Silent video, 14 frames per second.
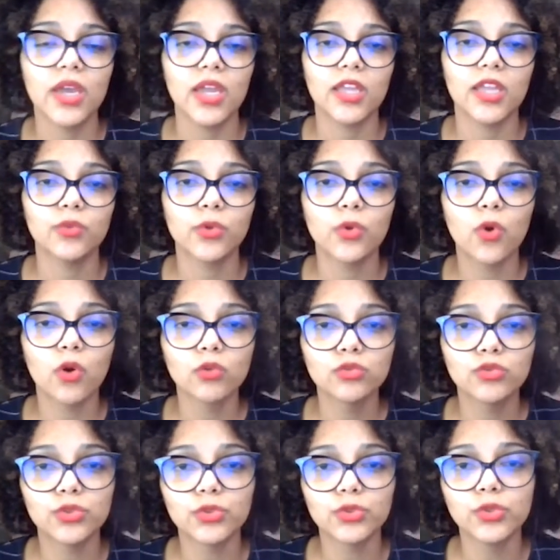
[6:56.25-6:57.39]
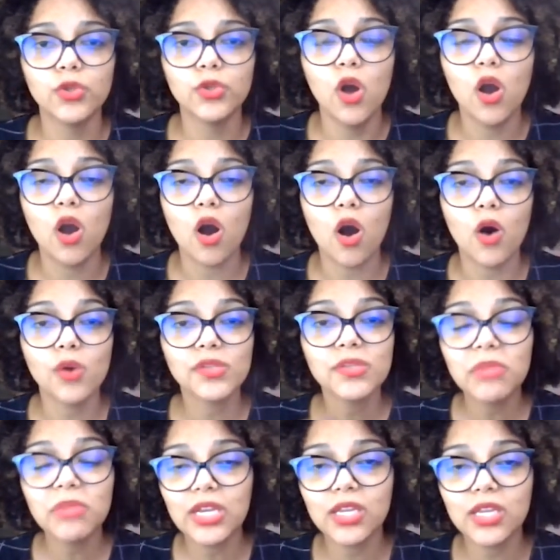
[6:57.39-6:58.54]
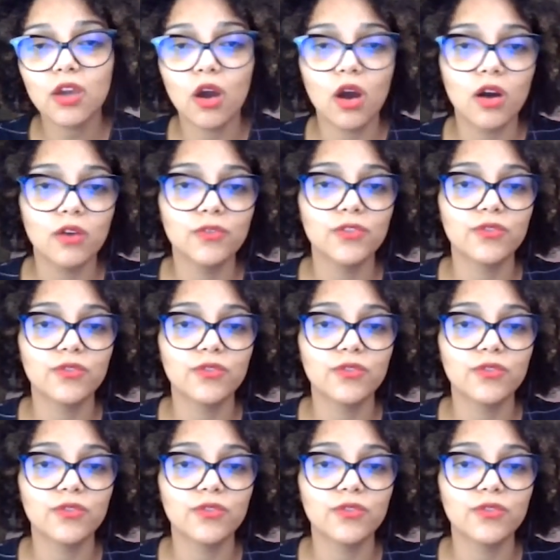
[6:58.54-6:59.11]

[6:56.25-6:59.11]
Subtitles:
It will go through all the meaning of